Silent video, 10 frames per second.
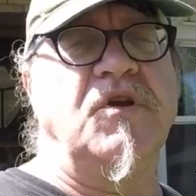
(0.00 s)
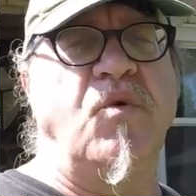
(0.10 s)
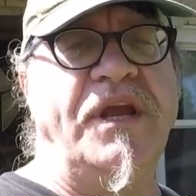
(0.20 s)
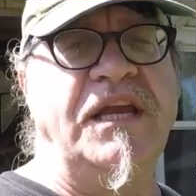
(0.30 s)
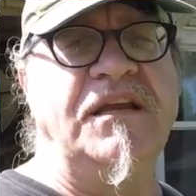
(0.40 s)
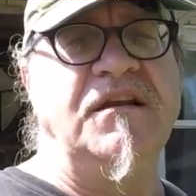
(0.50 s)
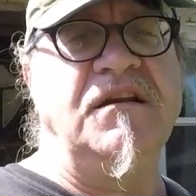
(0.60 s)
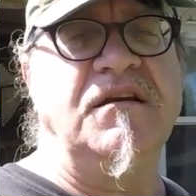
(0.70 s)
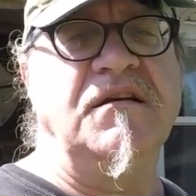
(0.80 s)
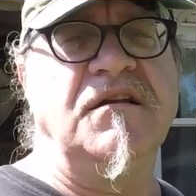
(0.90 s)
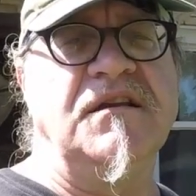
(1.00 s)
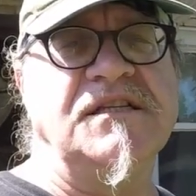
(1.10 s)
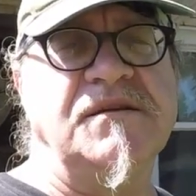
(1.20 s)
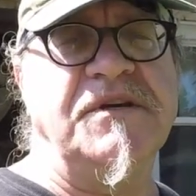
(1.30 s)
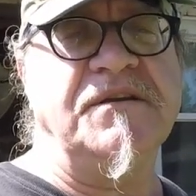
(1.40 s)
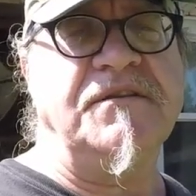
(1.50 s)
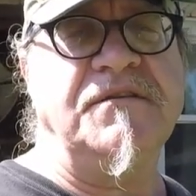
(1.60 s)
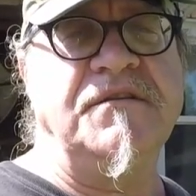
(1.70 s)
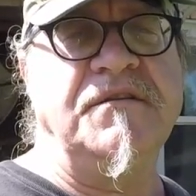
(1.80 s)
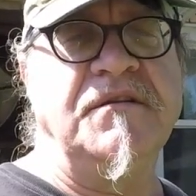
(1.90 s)
Queen Elizabeth,
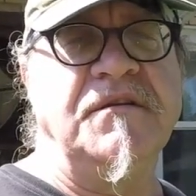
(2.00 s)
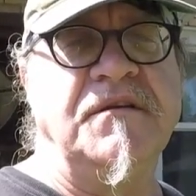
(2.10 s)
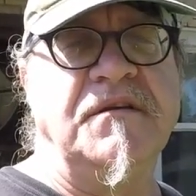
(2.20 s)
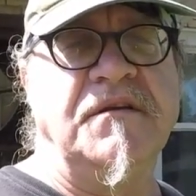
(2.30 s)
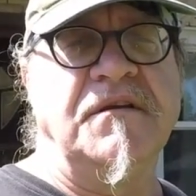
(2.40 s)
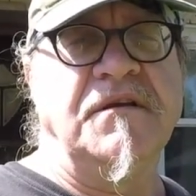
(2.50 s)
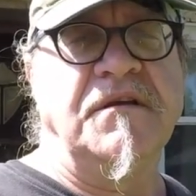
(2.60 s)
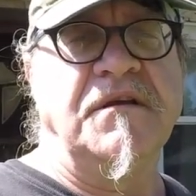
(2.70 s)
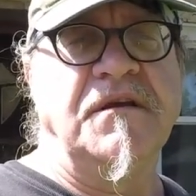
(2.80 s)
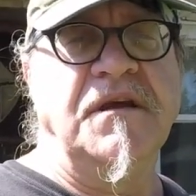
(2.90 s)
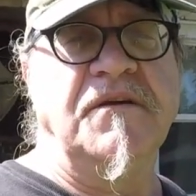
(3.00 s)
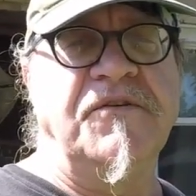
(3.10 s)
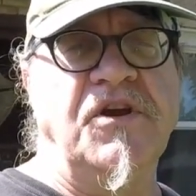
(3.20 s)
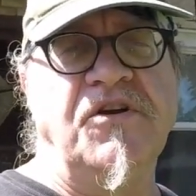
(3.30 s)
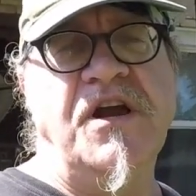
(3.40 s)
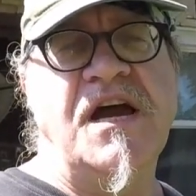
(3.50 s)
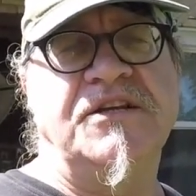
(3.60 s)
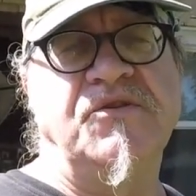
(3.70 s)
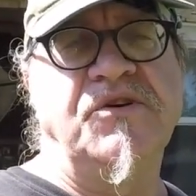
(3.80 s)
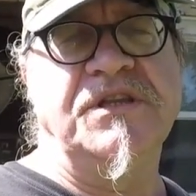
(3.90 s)
if you're not
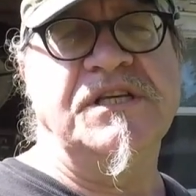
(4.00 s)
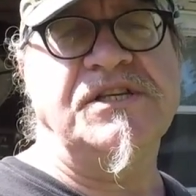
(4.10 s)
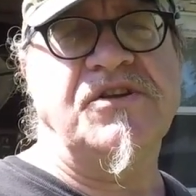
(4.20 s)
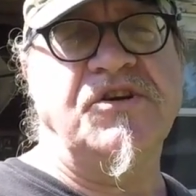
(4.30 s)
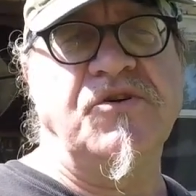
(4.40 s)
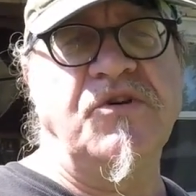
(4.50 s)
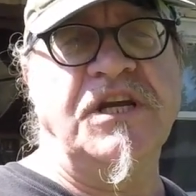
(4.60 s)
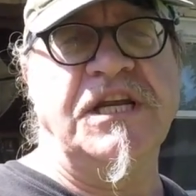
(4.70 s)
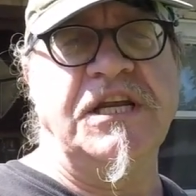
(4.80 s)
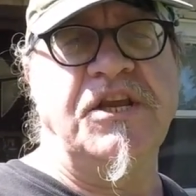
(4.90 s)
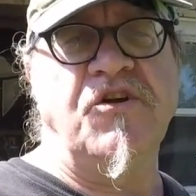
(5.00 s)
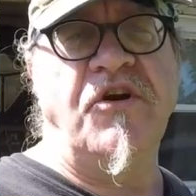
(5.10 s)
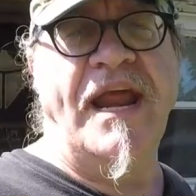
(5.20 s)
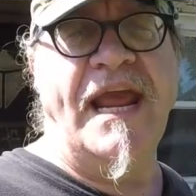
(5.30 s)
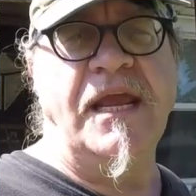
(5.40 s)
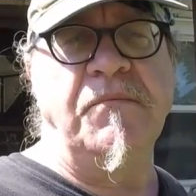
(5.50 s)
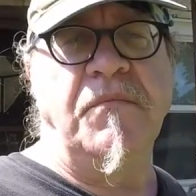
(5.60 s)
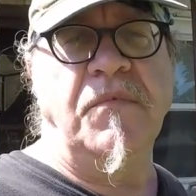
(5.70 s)
doing this, they're doing it in your name.